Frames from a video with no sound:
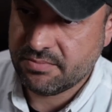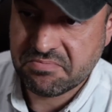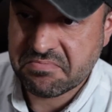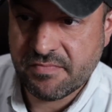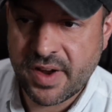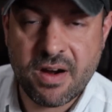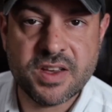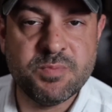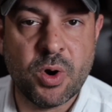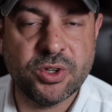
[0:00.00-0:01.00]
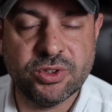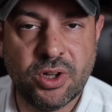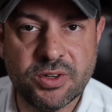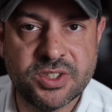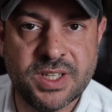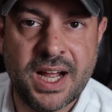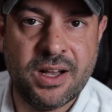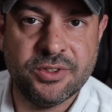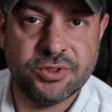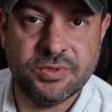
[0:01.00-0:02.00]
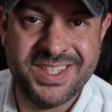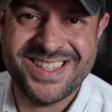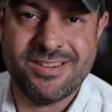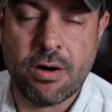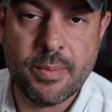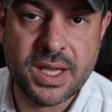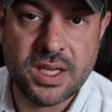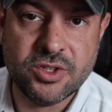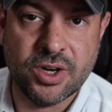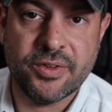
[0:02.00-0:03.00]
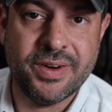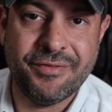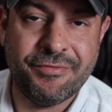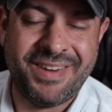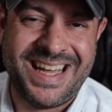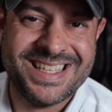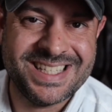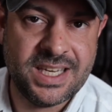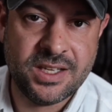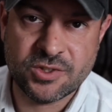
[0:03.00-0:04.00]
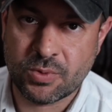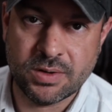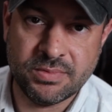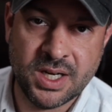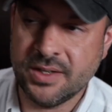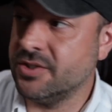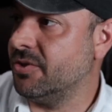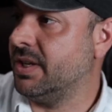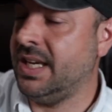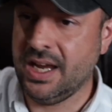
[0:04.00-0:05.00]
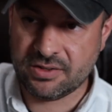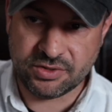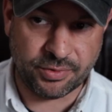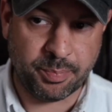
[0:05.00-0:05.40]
various martial arts styles are disarming each other in fight scenes where guns are kicked or